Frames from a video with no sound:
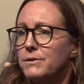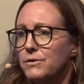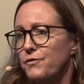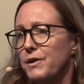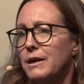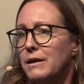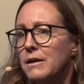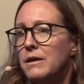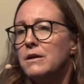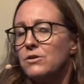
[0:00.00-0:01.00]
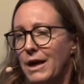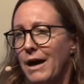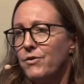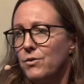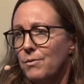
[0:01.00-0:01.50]
to fill to
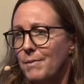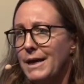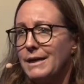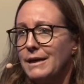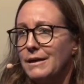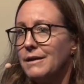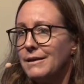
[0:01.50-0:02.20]
have the remaining